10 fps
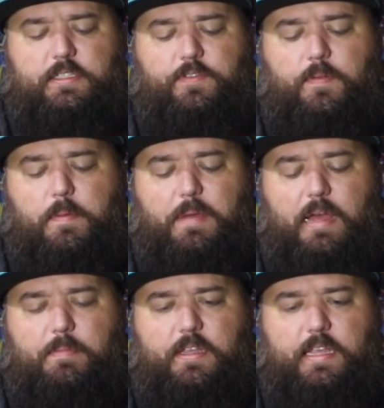from the
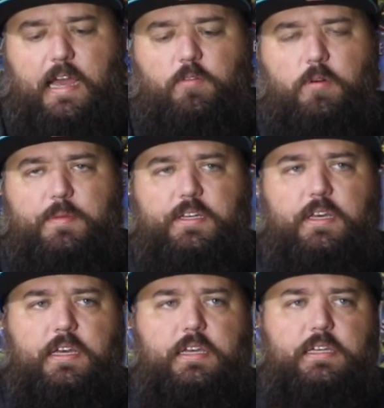Batman Catwoman
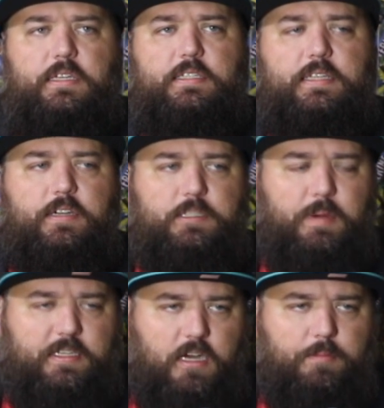series
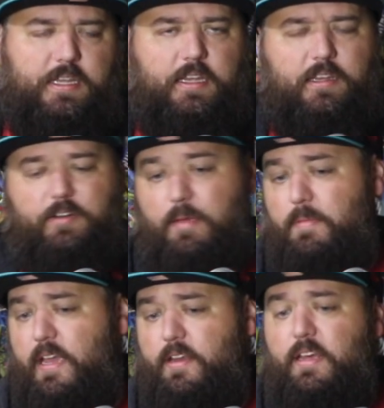by Tom King and Clay
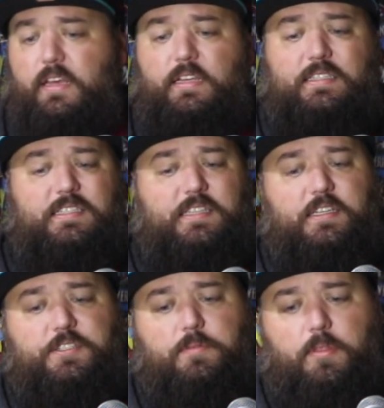Mann. This is
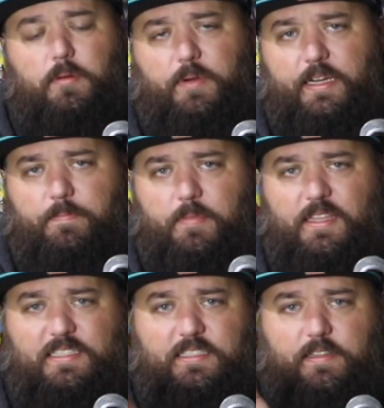issue 3.
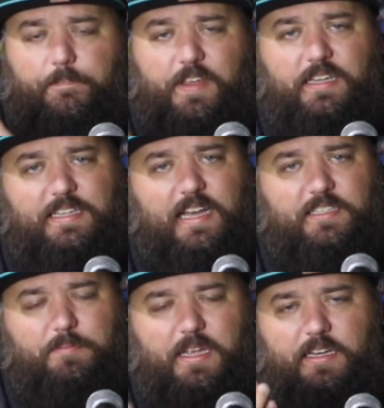This is the
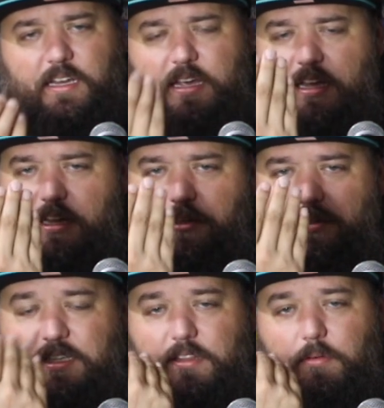Phantasm, and you
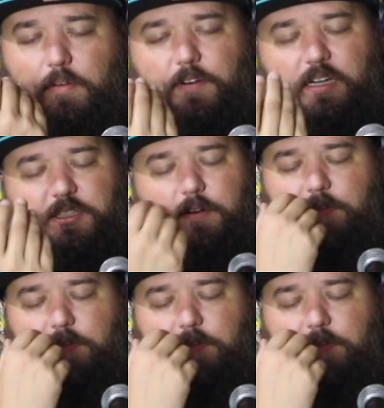see the reflection of